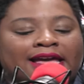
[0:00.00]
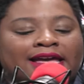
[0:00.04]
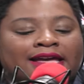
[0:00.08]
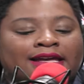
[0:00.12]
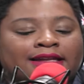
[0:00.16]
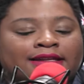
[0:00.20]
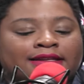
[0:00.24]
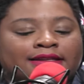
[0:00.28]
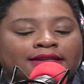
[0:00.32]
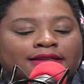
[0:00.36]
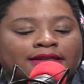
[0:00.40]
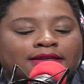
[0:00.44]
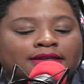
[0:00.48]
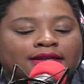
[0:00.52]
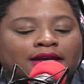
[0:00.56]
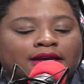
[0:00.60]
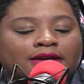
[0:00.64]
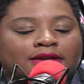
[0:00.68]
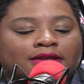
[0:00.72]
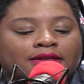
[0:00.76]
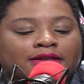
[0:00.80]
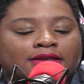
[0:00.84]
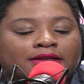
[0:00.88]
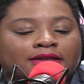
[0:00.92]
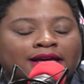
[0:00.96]
And
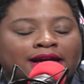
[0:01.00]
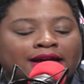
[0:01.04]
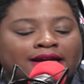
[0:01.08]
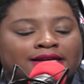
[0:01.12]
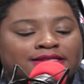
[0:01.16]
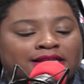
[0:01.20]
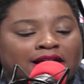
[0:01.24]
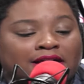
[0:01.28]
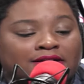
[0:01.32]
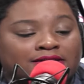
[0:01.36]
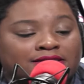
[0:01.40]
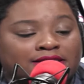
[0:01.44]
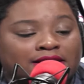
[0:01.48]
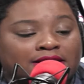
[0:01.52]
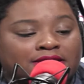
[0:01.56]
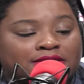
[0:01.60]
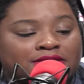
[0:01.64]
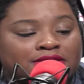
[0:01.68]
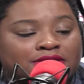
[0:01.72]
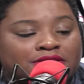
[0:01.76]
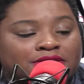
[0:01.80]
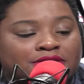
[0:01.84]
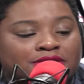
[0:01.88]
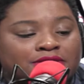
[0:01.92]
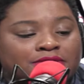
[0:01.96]
guys, I'll say this
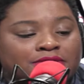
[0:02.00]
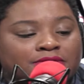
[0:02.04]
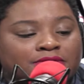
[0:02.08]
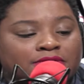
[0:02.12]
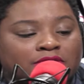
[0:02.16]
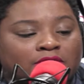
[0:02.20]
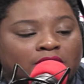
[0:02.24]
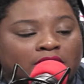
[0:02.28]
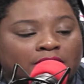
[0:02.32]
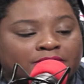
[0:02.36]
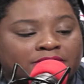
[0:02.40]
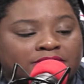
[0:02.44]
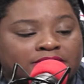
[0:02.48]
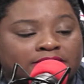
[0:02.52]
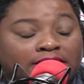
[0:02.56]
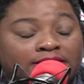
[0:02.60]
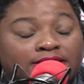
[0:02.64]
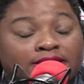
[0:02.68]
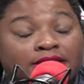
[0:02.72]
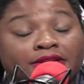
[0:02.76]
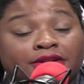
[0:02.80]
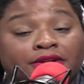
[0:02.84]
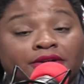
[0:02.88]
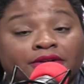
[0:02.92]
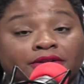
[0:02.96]
too. So I
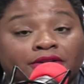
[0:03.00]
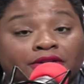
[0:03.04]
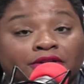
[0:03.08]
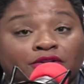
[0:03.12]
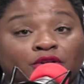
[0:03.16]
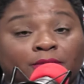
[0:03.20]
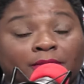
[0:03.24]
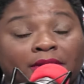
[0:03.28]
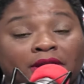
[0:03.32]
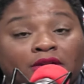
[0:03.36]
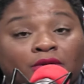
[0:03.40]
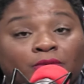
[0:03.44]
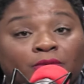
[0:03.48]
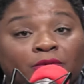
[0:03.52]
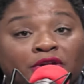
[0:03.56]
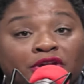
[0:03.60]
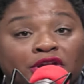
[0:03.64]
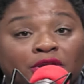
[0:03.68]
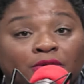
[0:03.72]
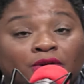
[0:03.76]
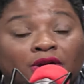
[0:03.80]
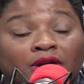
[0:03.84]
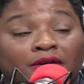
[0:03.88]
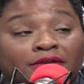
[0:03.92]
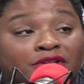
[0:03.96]
said earlier, no matter where
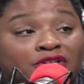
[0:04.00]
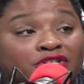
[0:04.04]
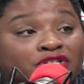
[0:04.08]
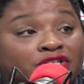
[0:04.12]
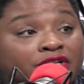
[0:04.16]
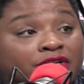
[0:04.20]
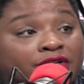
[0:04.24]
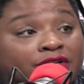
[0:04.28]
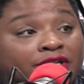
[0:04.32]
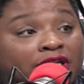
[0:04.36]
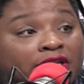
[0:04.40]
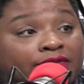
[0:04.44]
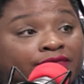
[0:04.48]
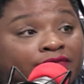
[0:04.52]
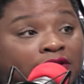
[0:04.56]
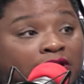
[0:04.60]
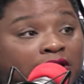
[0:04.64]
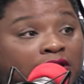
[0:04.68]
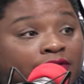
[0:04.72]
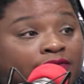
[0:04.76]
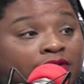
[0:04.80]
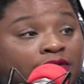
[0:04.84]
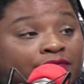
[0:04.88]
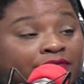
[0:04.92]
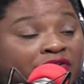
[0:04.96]
you are in the journey, if
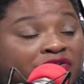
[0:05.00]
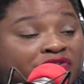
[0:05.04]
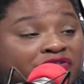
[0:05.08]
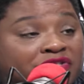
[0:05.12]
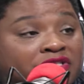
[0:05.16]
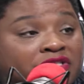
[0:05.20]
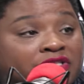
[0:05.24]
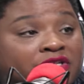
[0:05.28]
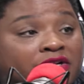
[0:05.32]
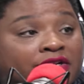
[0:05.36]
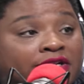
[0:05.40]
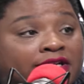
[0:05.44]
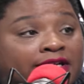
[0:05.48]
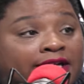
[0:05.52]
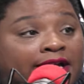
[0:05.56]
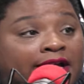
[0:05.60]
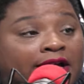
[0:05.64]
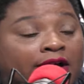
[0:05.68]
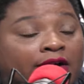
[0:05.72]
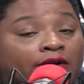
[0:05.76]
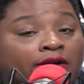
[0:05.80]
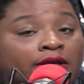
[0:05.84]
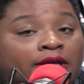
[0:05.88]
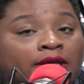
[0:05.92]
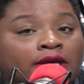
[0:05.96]
even if you're just starting
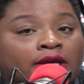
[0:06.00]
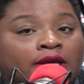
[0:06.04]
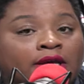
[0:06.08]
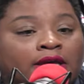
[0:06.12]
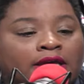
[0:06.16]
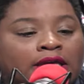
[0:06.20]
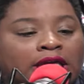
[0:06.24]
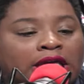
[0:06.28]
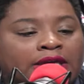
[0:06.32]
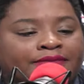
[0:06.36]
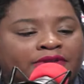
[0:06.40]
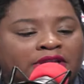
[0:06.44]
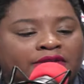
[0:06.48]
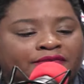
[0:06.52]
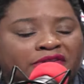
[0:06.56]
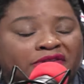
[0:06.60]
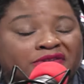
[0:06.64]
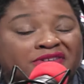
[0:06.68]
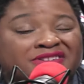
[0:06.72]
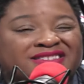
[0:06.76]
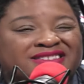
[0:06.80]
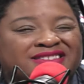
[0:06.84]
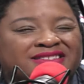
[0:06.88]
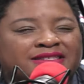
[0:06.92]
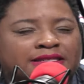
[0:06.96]
out, even if you're
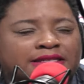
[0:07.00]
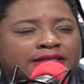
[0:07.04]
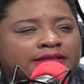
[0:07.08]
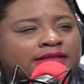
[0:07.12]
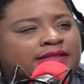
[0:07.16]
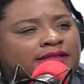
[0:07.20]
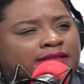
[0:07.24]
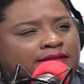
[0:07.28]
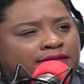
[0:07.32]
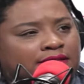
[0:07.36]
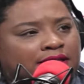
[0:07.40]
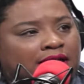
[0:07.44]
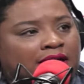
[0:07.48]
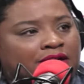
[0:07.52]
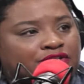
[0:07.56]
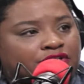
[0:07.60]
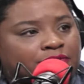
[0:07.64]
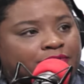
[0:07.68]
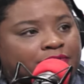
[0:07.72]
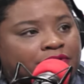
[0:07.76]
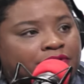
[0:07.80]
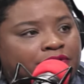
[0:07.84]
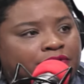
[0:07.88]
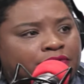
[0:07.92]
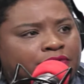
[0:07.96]
a seasoned
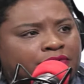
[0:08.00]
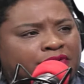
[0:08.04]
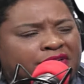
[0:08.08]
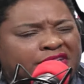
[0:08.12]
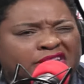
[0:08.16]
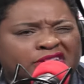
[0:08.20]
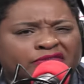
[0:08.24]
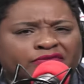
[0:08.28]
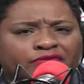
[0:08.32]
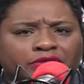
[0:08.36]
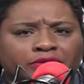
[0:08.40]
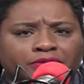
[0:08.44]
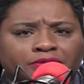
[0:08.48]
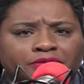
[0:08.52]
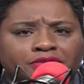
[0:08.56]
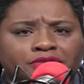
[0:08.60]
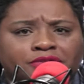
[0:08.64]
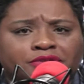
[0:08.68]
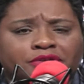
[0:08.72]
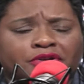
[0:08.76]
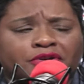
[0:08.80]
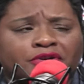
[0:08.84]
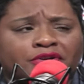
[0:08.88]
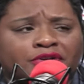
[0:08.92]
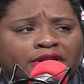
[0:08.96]
entrepreneur, influencer,
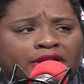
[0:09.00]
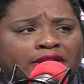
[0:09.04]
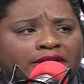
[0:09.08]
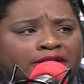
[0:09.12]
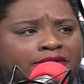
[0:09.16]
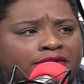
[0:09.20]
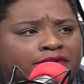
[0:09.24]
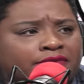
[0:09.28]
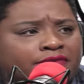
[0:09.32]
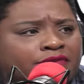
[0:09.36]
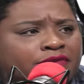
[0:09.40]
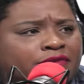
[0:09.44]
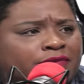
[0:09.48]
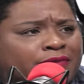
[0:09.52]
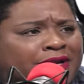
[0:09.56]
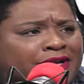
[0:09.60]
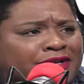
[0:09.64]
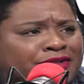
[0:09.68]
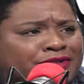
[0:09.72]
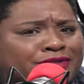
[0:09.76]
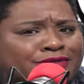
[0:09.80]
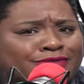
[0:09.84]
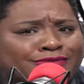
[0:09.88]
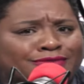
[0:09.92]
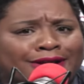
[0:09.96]
creative,
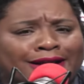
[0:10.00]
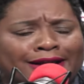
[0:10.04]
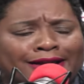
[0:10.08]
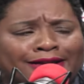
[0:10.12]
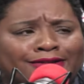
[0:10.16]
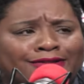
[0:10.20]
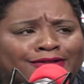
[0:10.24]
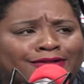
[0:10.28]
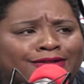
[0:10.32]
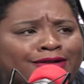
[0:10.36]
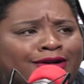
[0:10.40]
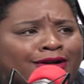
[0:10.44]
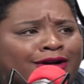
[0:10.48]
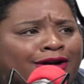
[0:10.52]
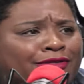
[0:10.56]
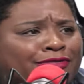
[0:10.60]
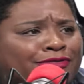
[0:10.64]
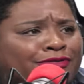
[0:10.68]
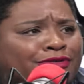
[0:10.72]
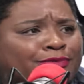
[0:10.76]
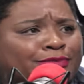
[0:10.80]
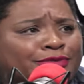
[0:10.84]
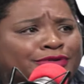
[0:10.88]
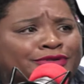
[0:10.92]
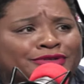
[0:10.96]
director, writer,
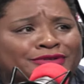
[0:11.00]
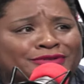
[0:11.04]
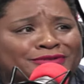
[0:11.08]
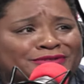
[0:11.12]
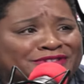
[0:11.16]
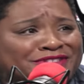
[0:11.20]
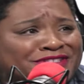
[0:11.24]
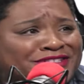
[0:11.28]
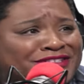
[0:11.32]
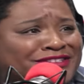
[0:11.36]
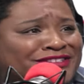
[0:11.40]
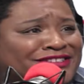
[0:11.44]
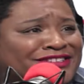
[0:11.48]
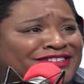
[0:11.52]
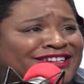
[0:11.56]
author, producer,